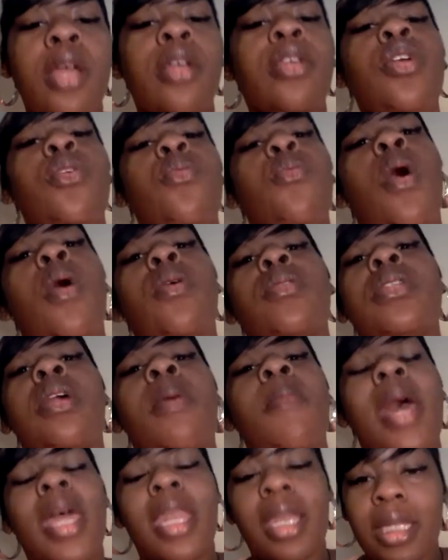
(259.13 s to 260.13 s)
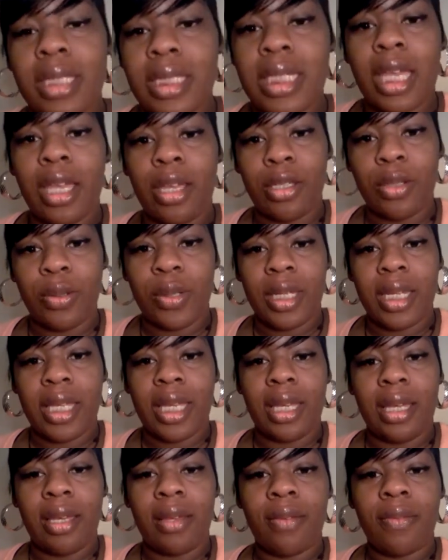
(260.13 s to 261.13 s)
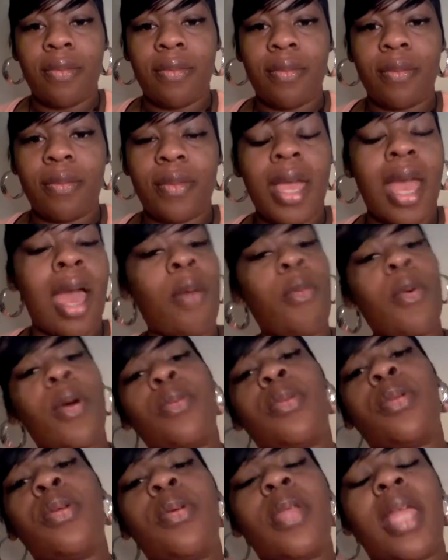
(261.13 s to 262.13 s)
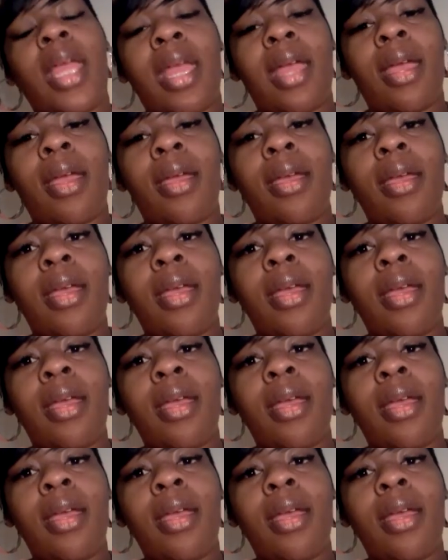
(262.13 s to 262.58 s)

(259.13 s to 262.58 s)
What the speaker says: You want somebody to tell you to leave. I won't do that.